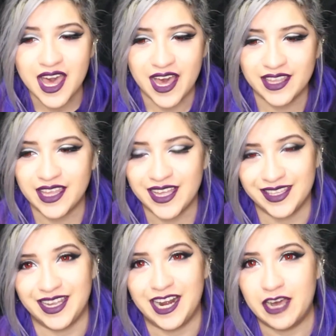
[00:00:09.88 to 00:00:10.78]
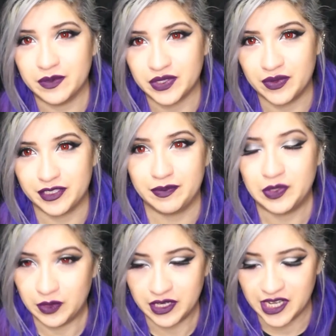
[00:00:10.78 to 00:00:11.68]
I thought that I was going to be
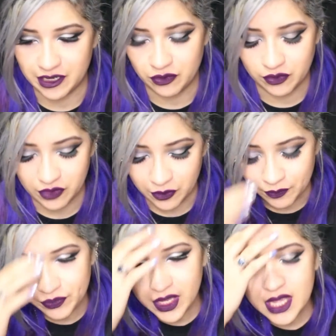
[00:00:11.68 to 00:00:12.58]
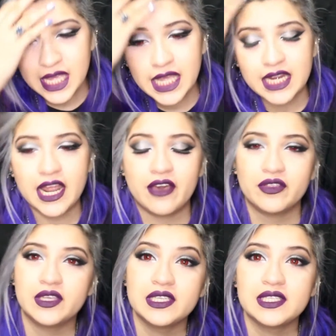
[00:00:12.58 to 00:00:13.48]
doing a negative review. Now
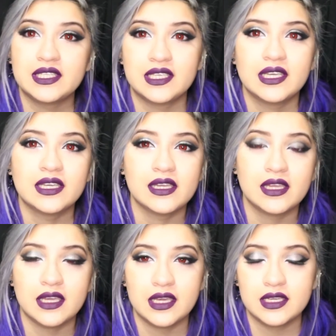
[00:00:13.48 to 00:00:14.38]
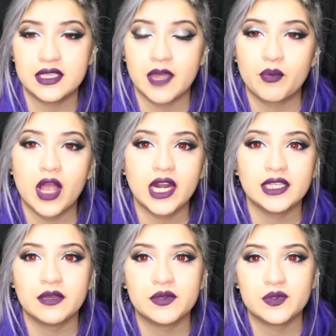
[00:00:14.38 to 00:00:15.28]
this is a
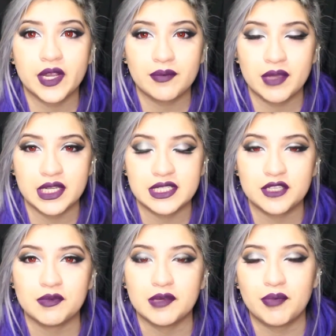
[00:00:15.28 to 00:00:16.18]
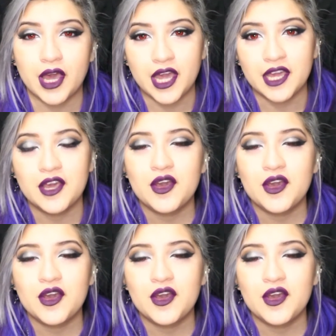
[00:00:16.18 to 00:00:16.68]
product that was recommended to me by